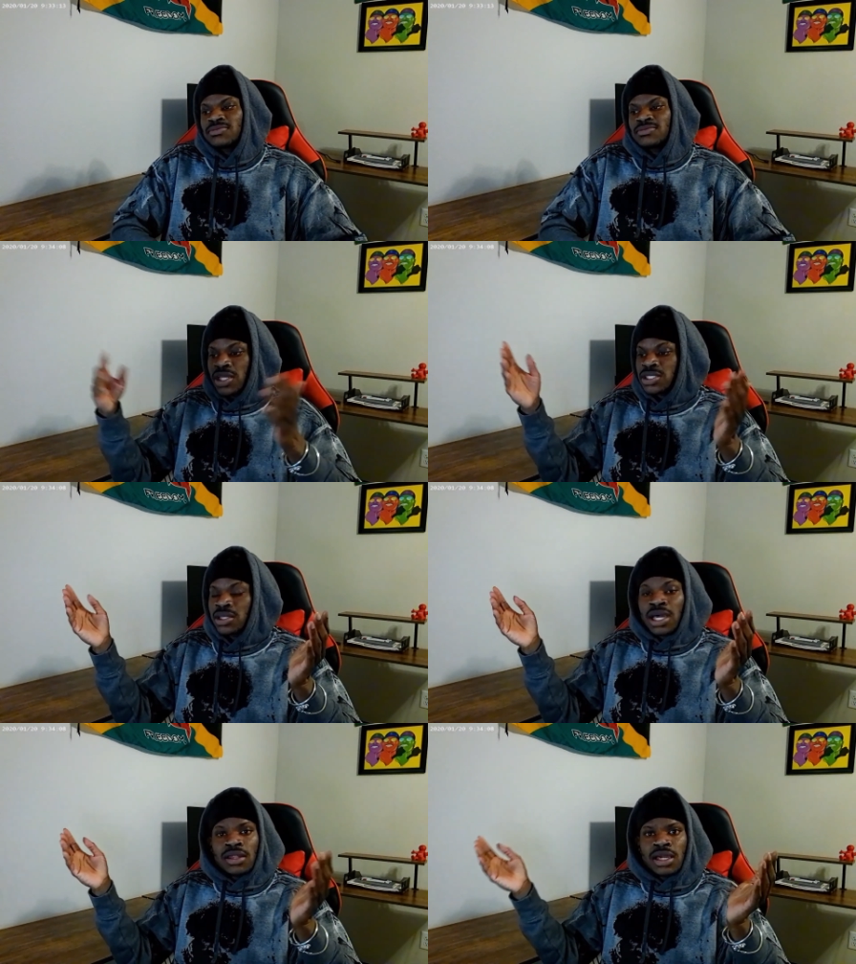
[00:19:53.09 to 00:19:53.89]
Region,
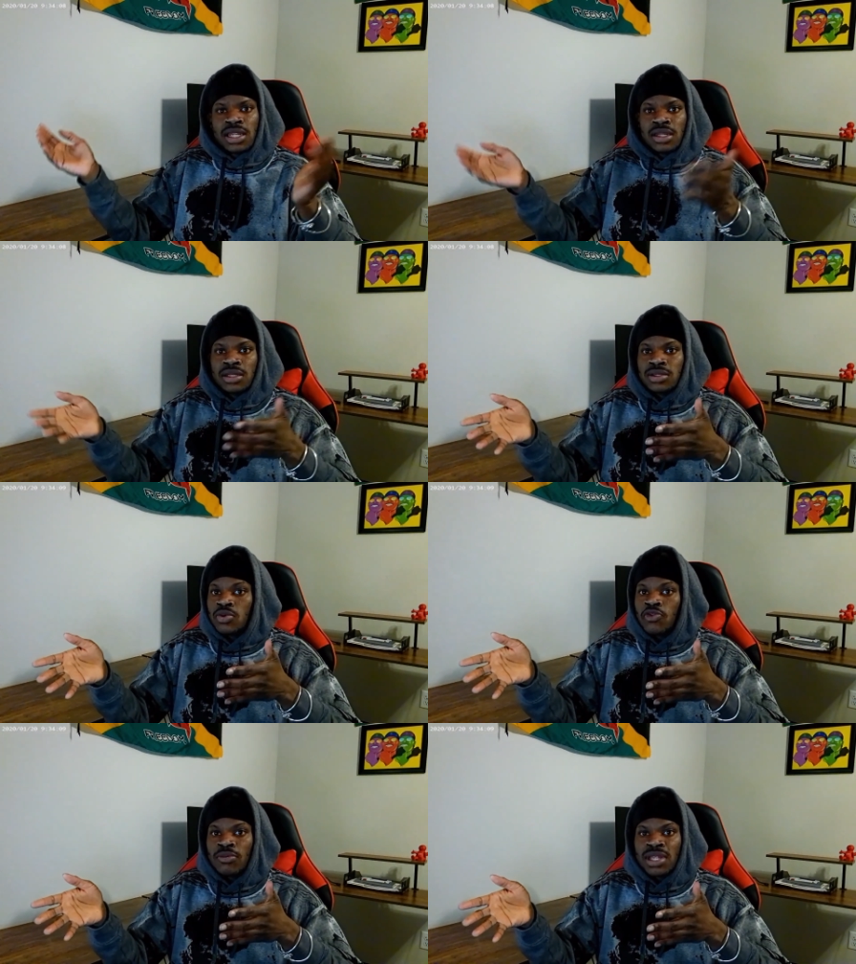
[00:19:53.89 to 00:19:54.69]
like look at the
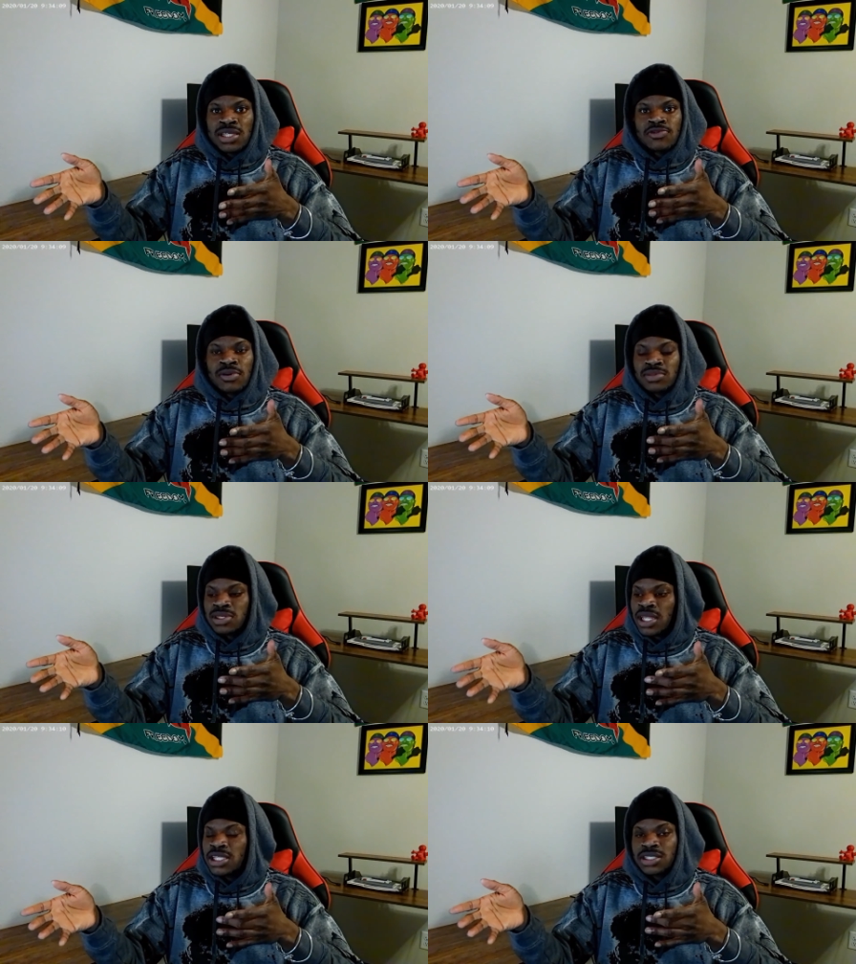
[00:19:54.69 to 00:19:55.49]
dude from that's from
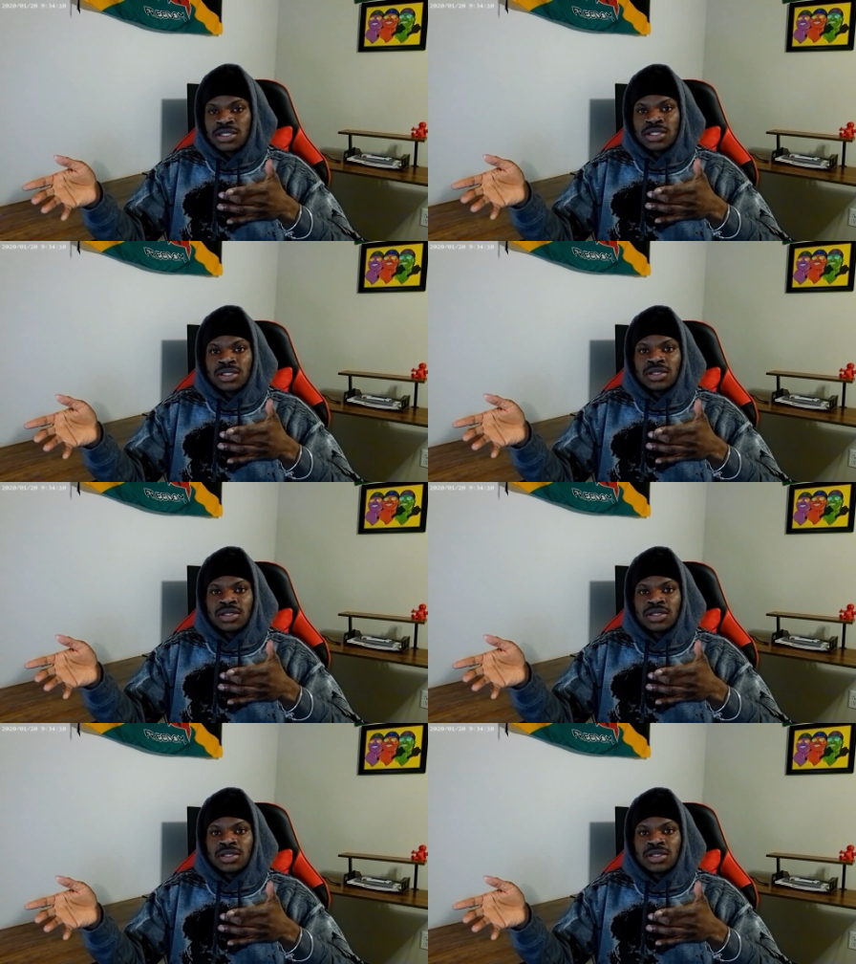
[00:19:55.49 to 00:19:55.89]
Tunisia.